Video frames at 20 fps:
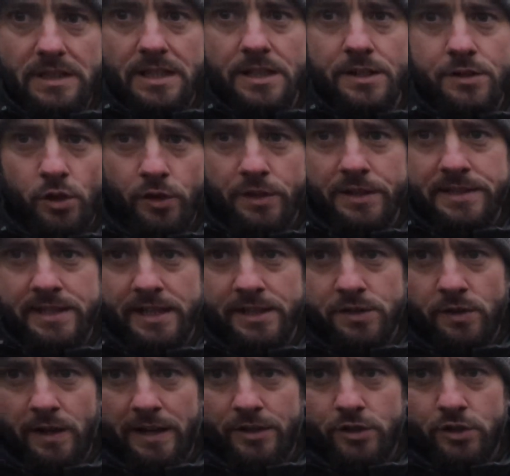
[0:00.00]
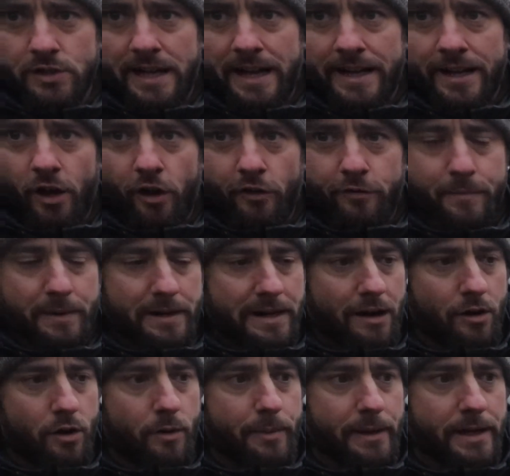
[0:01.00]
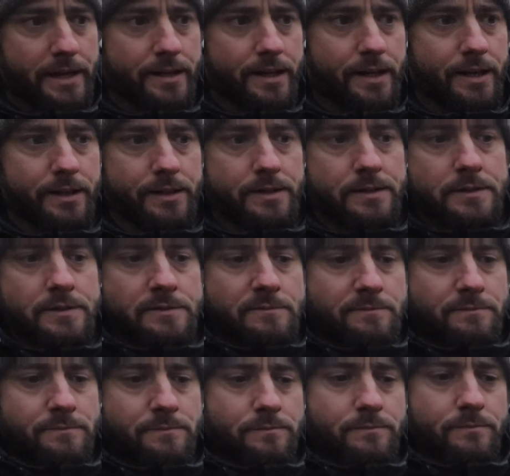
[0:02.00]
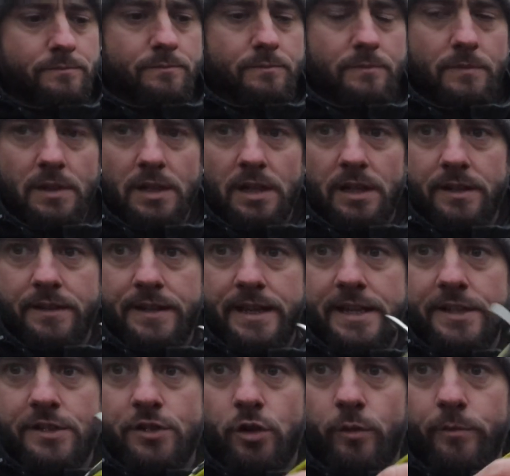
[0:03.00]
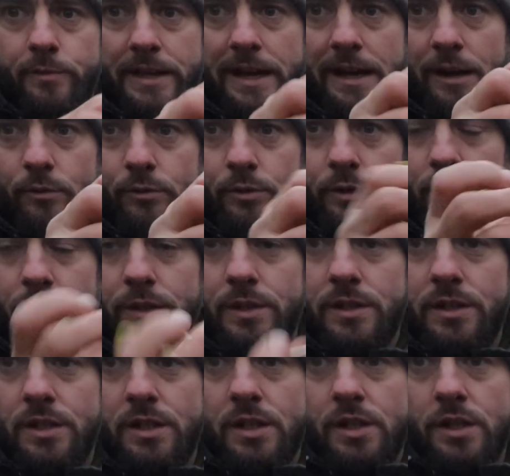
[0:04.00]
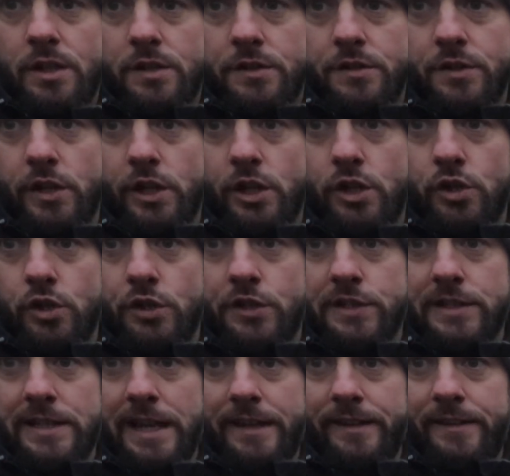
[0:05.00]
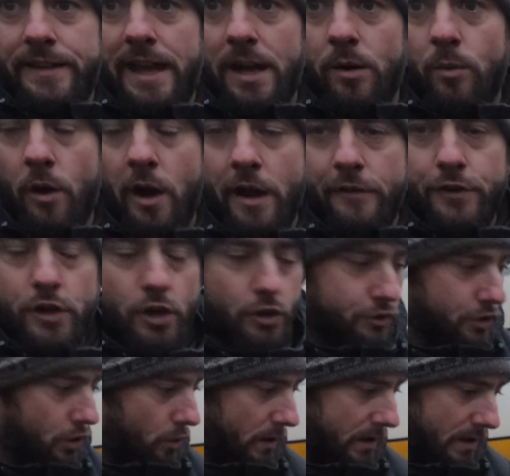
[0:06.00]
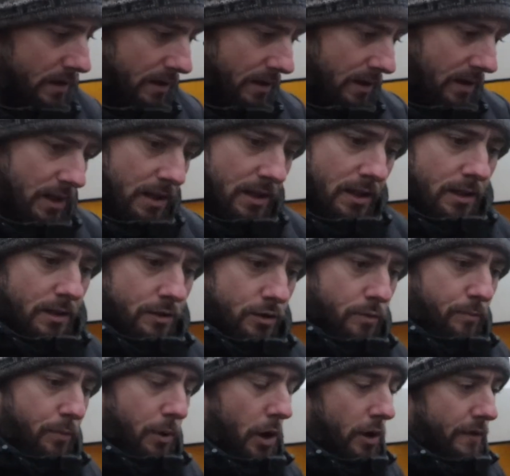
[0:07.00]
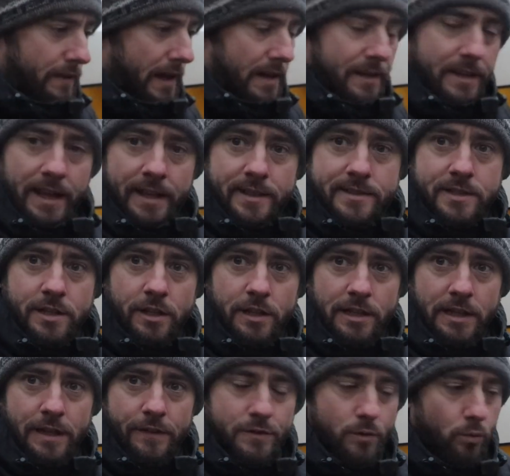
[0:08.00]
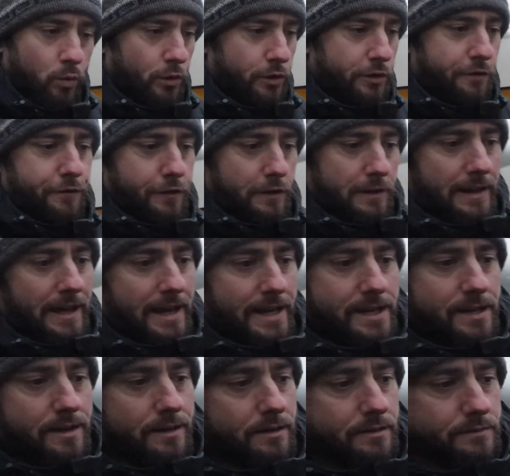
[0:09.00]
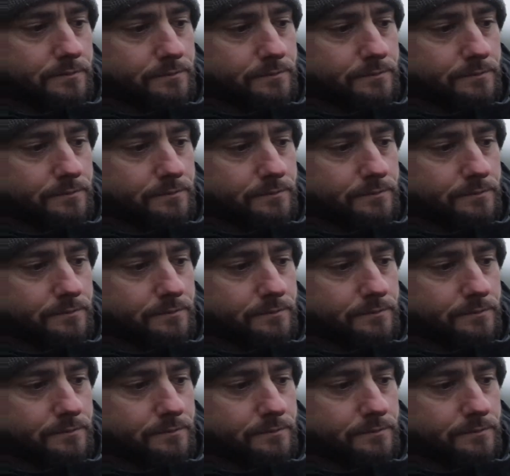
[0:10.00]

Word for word: It's got this here so I can just hang it off my carabiner. These come down so it can just stand there, whatever you're doing, just plonk that next to you and it gives a wonderful light.